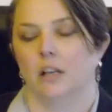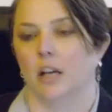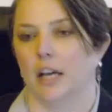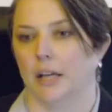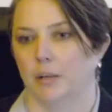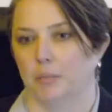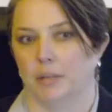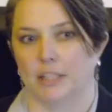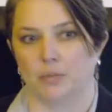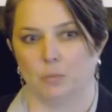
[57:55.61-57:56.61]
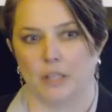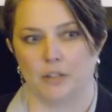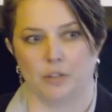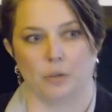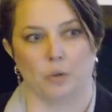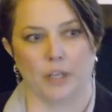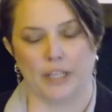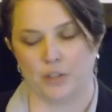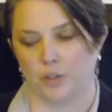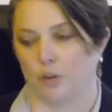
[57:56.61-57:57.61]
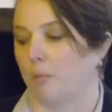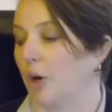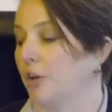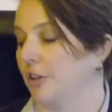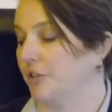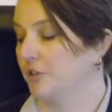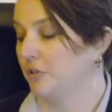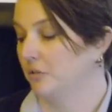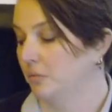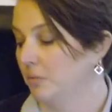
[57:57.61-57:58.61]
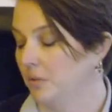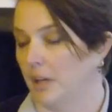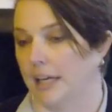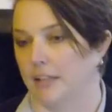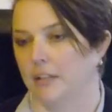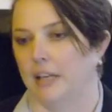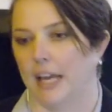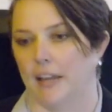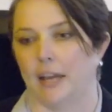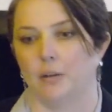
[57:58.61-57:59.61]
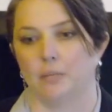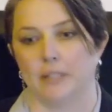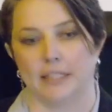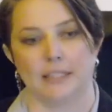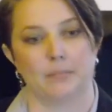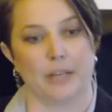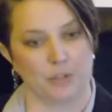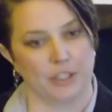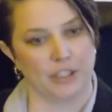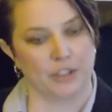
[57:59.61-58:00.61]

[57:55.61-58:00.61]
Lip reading: but it's with your internal partners. And that would be especially